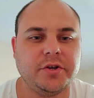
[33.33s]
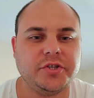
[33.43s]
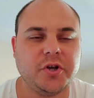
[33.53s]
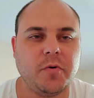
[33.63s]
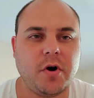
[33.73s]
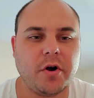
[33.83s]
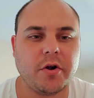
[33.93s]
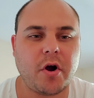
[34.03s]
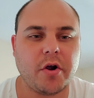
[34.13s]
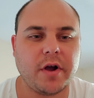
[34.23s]
so
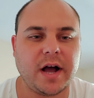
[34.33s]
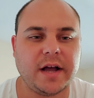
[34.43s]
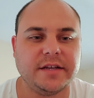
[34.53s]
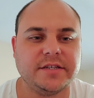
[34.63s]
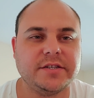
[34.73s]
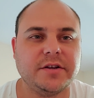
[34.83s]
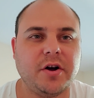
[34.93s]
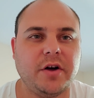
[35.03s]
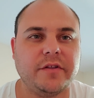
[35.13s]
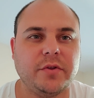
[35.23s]
are our eyes
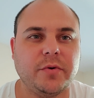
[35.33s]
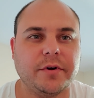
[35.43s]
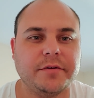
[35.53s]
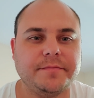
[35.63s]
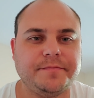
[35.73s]
on the Lord.